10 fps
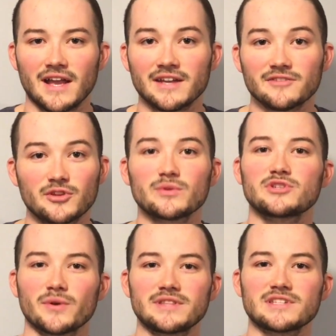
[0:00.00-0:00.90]
and if you
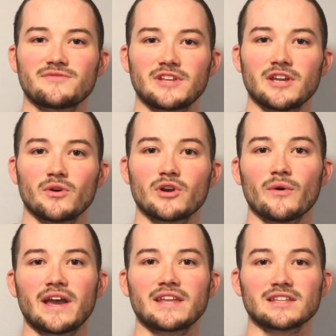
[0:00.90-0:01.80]
enjoyed this video,
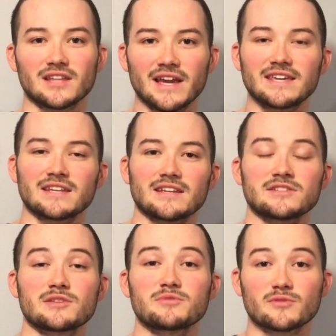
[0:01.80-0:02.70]
go ahead and like it,
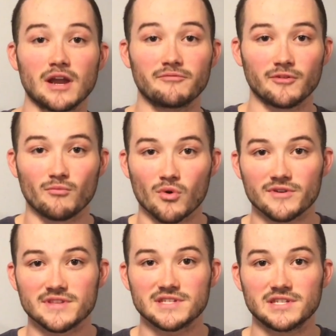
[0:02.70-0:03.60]
and subscribe for
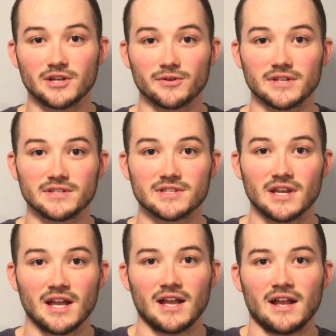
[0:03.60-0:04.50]
more of this series.
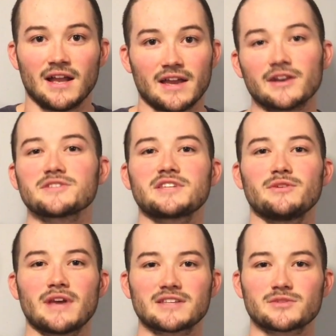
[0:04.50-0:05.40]
And I'll see
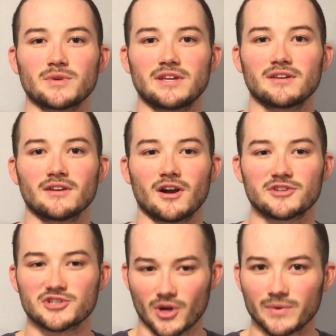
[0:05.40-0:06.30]
you next week
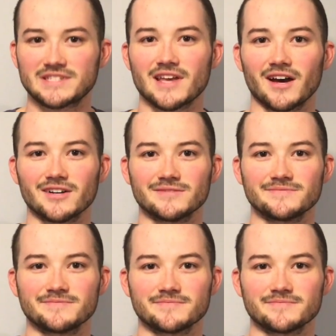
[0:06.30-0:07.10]
on Show and Tell.